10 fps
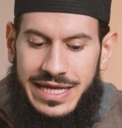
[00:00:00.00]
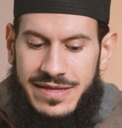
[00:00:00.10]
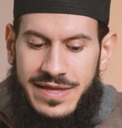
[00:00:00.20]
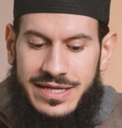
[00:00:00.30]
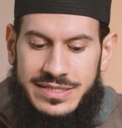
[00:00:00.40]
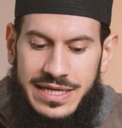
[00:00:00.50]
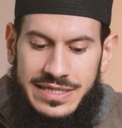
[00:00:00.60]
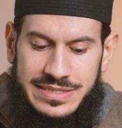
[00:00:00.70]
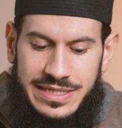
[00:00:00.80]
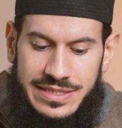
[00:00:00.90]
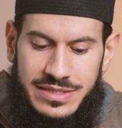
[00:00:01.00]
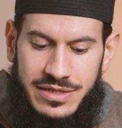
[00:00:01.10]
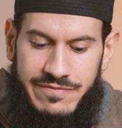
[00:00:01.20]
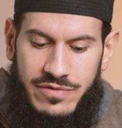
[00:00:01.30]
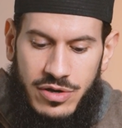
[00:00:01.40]
in that state
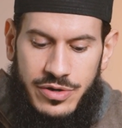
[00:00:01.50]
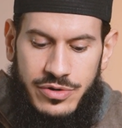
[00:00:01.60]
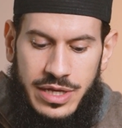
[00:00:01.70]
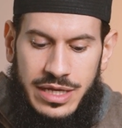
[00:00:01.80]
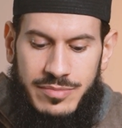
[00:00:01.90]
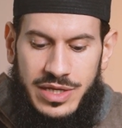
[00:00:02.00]
of honor.